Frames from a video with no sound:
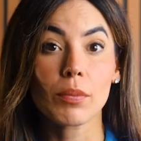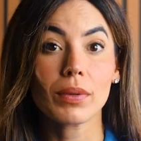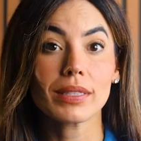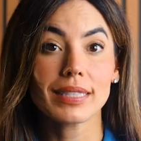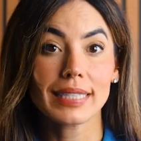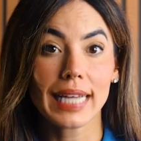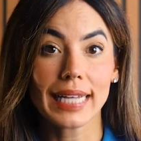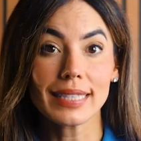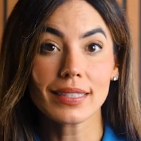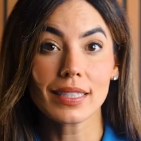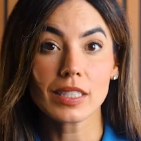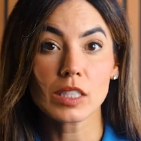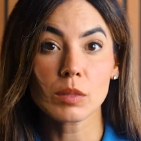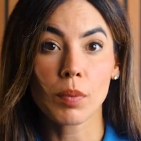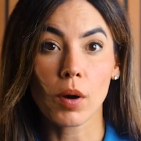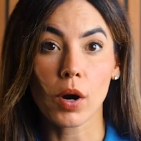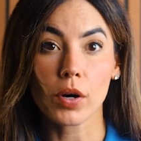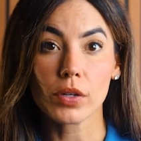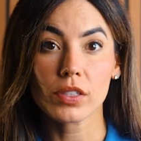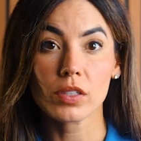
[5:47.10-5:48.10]
when dentists
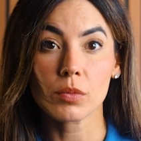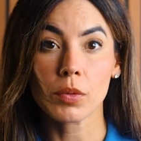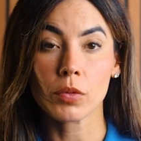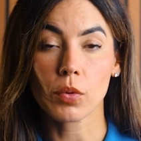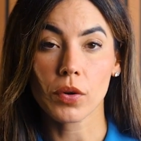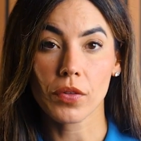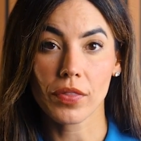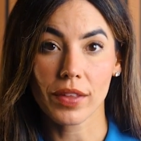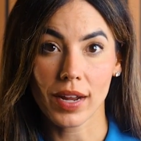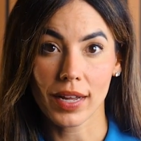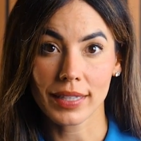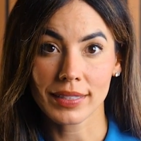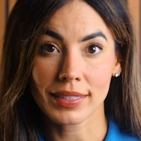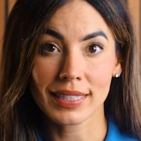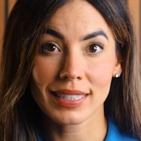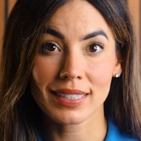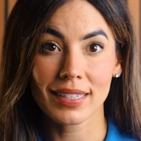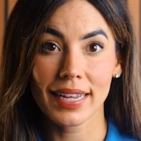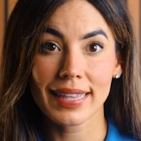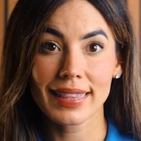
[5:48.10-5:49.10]
partner with
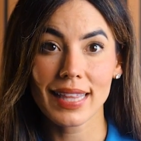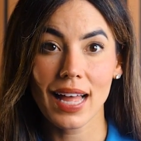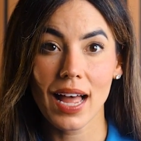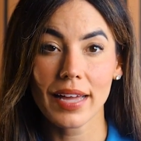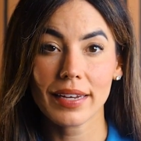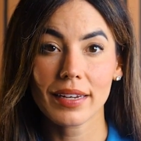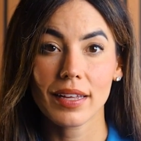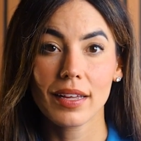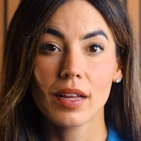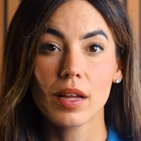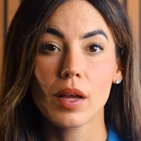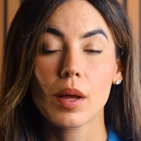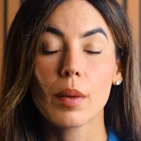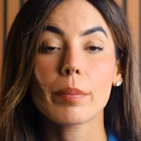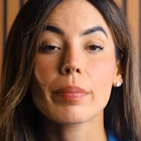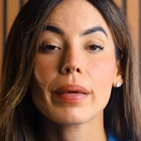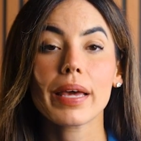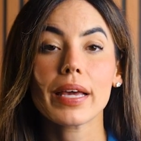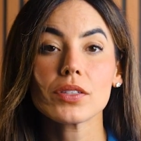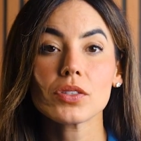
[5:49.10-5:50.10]
orthodontists like that,
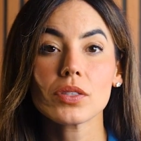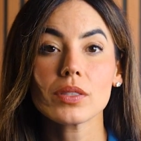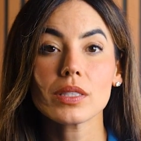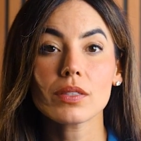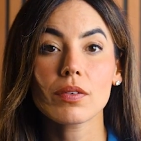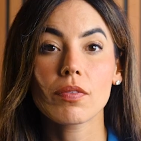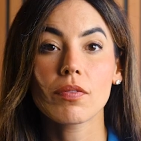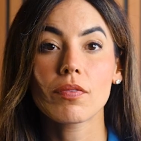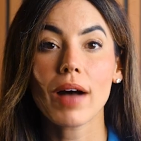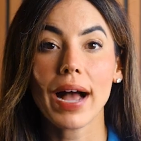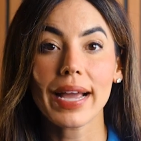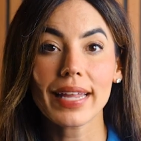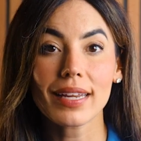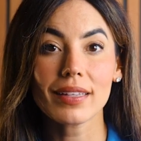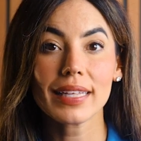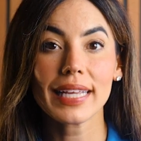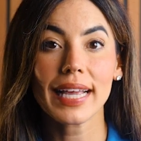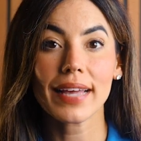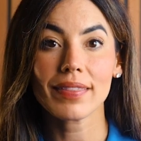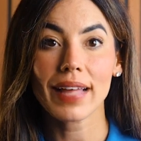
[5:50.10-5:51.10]
patients
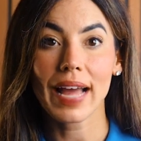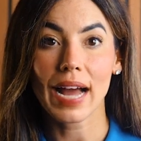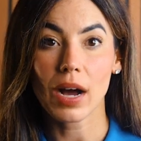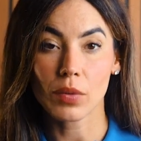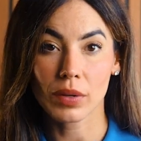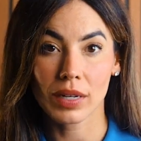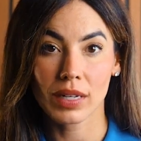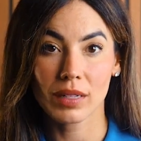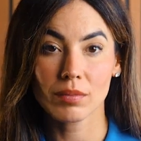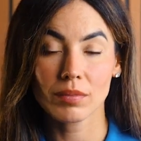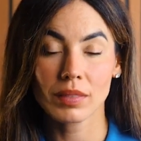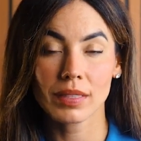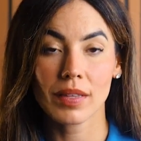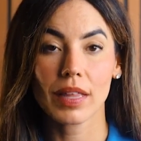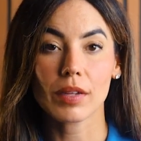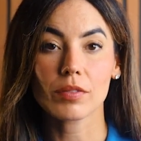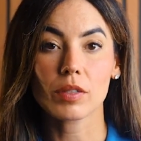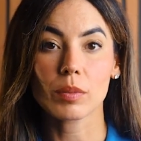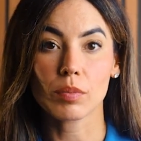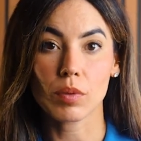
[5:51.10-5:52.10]
finally get the outcomes that they were